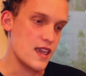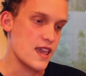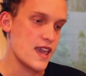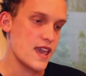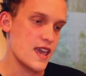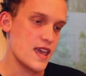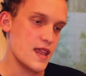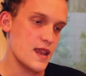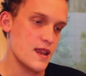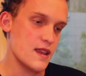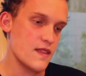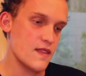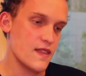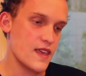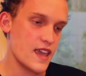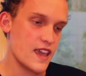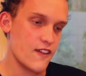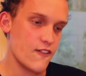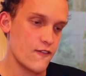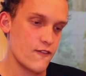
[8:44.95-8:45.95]
and
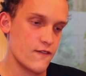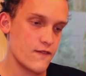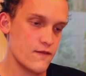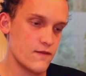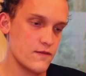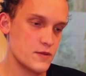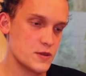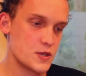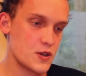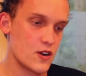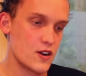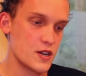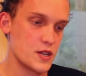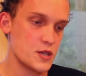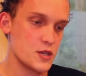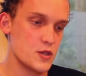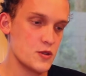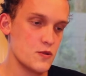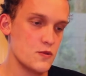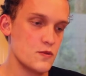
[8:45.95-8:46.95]
they've
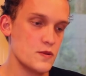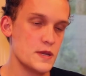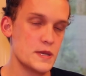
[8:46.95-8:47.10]
started to